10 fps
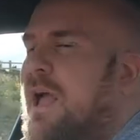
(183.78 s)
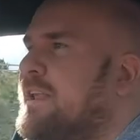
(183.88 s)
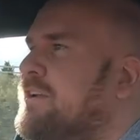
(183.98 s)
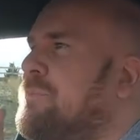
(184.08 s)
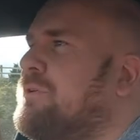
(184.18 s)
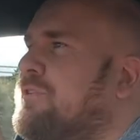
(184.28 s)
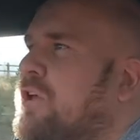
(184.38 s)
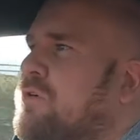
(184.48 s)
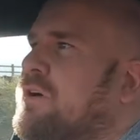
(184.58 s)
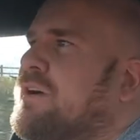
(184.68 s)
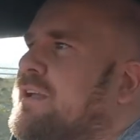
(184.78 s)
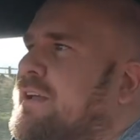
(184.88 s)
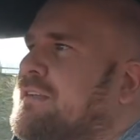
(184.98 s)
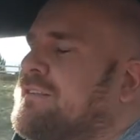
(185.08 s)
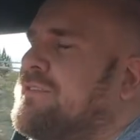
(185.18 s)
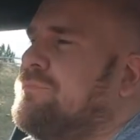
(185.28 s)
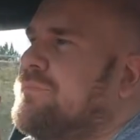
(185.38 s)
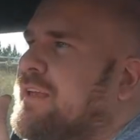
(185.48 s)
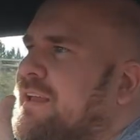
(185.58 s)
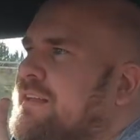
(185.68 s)
Now number 2 on our list
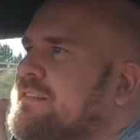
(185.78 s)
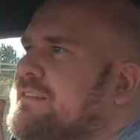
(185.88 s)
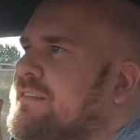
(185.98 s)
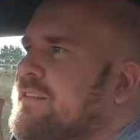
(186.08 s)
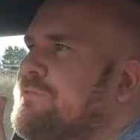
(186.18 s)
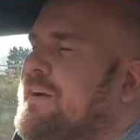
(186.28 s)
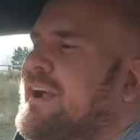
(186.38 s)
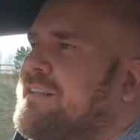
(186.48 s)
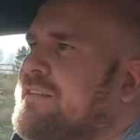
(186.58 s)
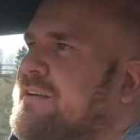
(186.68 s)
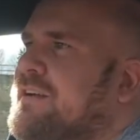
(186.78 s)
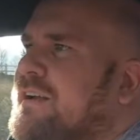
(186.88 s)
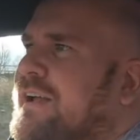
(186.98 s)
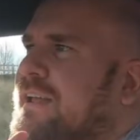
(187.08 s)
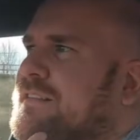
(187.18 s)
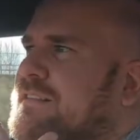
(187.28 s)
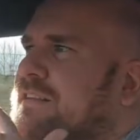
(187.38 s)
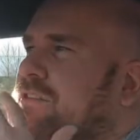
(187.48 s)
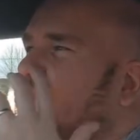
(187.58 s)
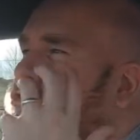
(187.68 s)
is the fact that it's
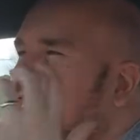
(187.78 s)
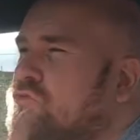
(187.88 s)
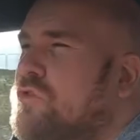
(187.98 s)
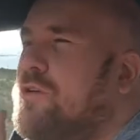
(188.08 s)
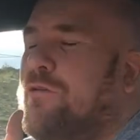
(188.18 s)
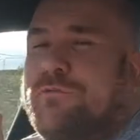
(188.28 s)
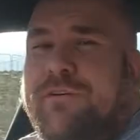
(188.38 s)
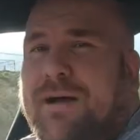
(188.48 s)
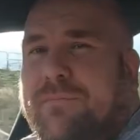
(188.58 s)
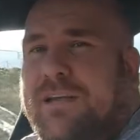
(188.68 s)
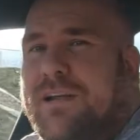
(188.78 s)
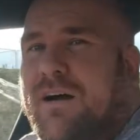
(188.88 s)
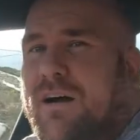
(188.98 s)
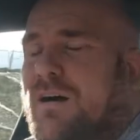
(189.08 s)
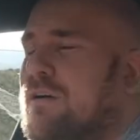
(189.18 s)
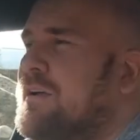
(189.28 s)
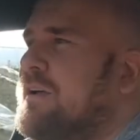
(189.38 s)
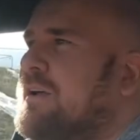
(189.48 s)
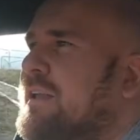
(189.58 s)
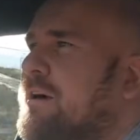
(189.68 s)
a true family car.
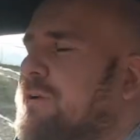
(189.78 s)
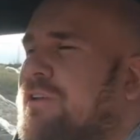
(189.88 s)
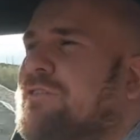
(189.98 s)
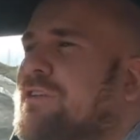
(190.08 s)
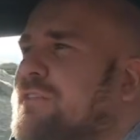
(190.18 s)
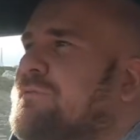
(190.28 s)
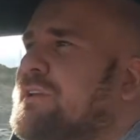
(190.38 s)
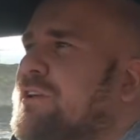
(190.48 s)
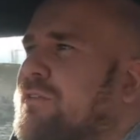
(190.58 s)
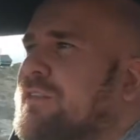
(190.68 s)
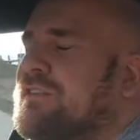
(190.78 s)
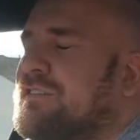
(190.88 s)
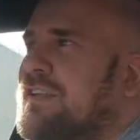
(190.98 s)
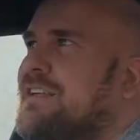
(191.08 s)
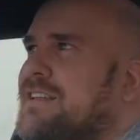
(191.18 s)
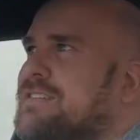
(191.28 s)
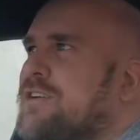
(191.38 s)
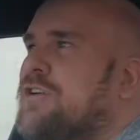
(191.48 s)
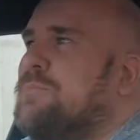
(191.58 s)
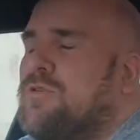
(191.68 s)
Now I'm going to do another video on this because I think there's a
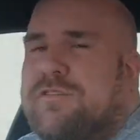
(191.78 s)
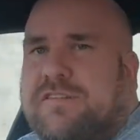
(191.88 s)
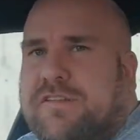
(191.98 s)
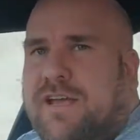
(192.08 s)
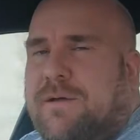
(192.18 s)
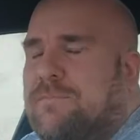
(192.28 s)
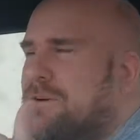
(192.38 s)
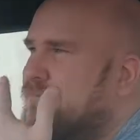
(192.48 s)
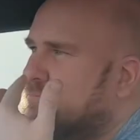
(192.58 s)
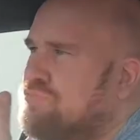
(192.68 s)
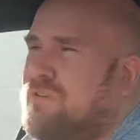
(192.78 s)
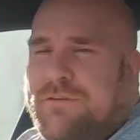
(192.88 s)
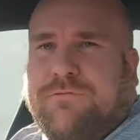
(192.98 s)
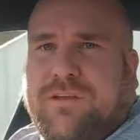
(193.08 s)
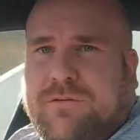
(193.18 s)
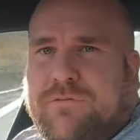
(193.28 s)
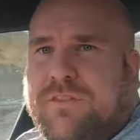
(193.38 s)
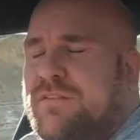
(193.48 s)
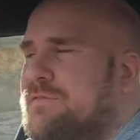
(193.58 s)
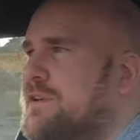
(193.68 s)
lot more to say, but briefly for
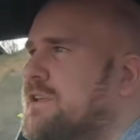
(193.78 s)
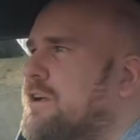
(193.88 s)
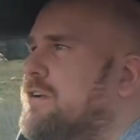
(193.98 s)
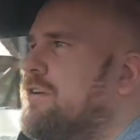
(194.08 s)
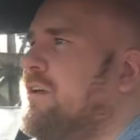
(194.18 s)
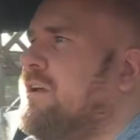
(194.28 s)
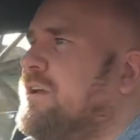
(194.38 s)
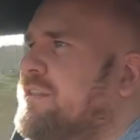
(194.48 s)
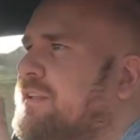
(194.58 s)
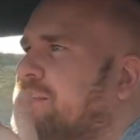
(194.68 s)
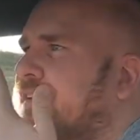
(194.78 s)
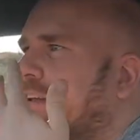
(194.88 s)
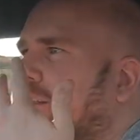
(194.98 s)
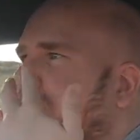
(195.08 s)
this video, this is